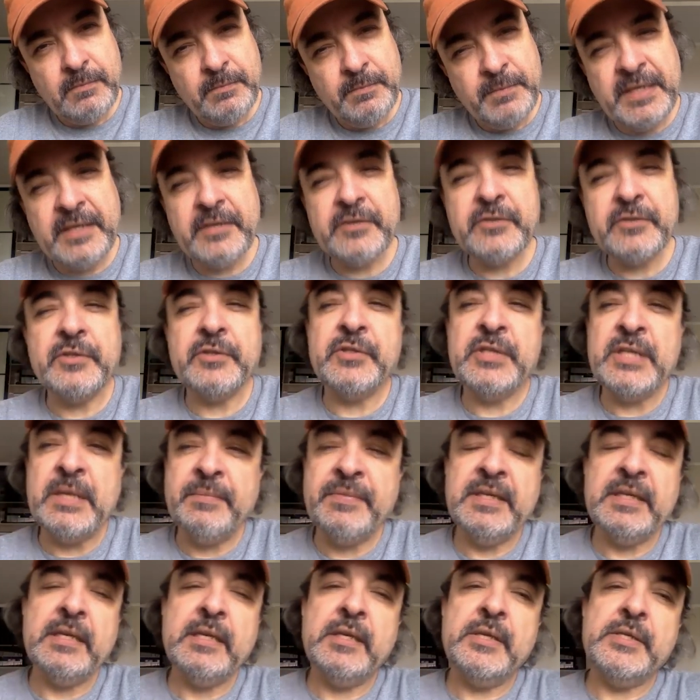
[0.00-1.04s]
Because there's
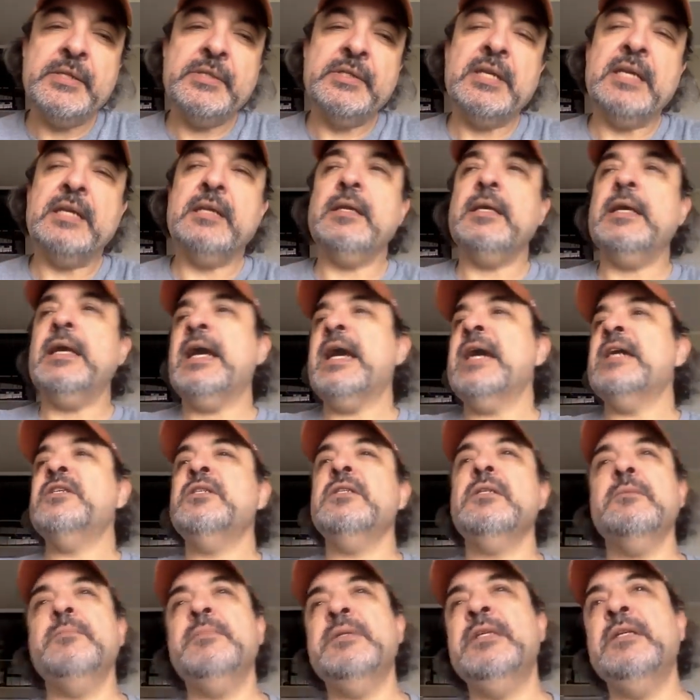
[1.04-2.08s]
something else that has
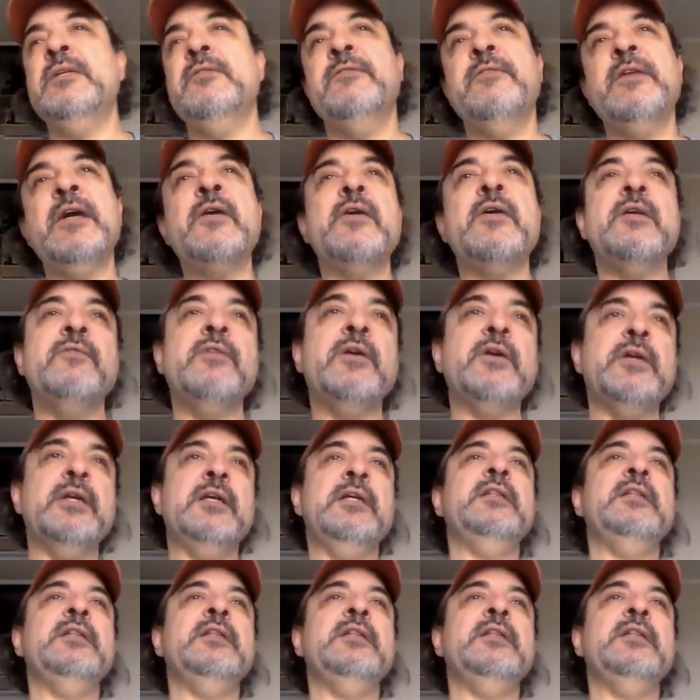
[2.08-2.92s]
to be very, very